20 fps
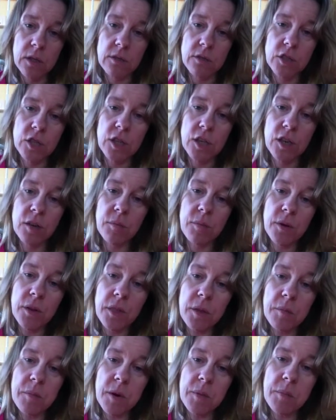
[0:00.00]
she could
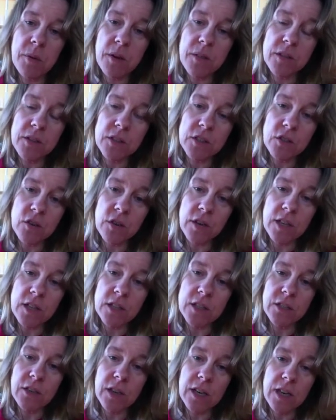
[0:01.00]
put them up on the
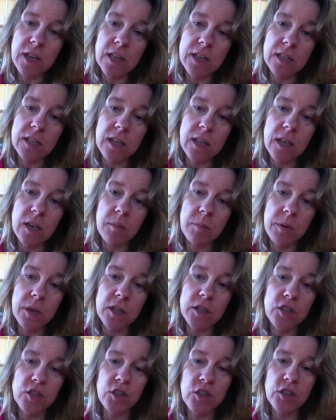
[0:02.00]
screen so I could take a
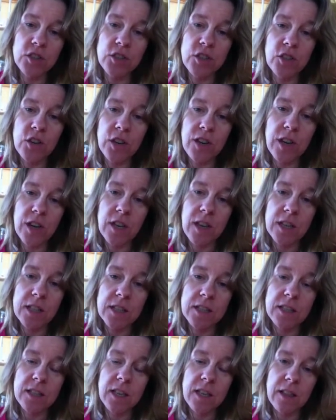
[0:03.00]
picture so I
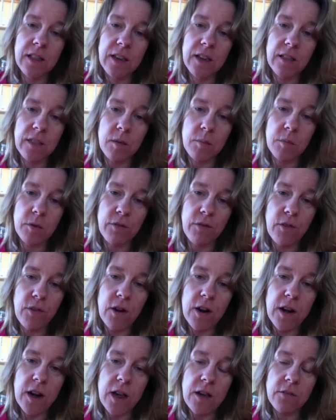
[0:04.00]
could see like the
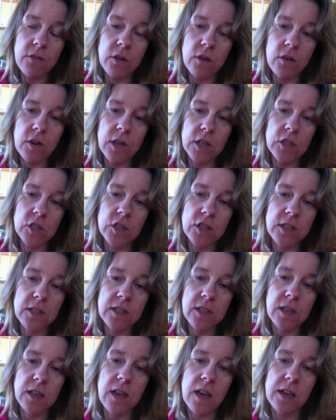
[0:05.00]
before and after. And she
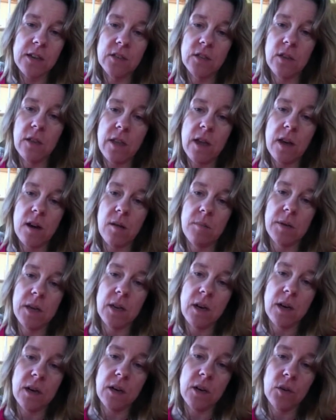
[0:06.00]
said yes, so that'll be
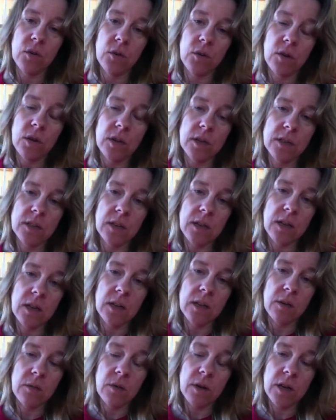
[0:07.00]
kind of cool because I
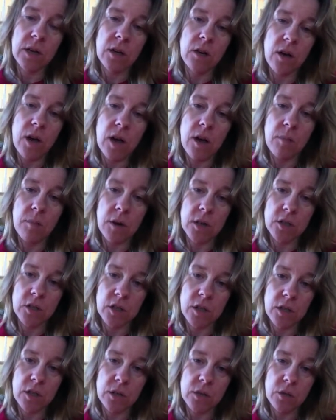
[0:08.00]
kind of want to know how much
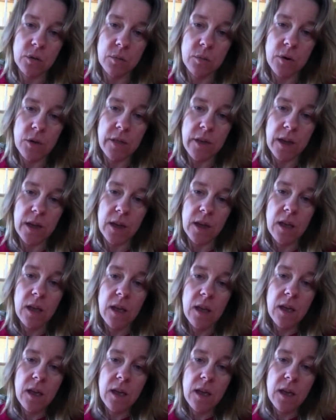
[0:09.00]
of the tumor they